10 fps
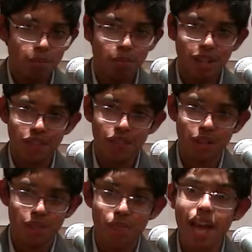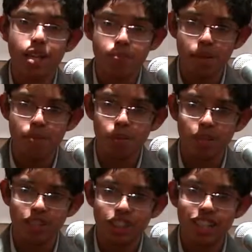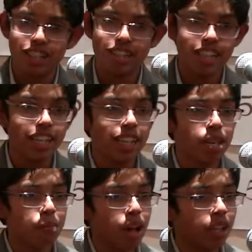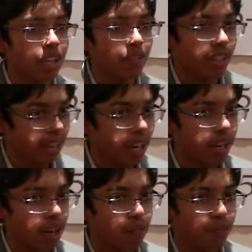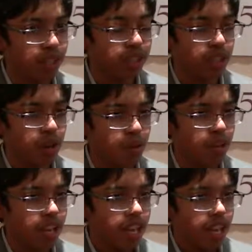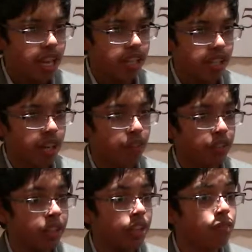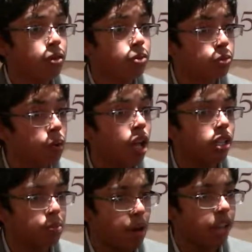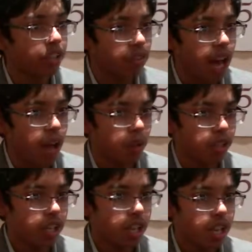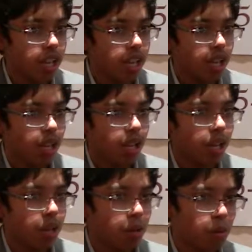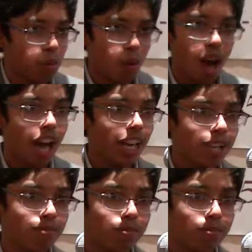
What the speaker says: But for many people, just thinking about leaving their comfort zone is enough to leave them sprawled up on the ground. Why?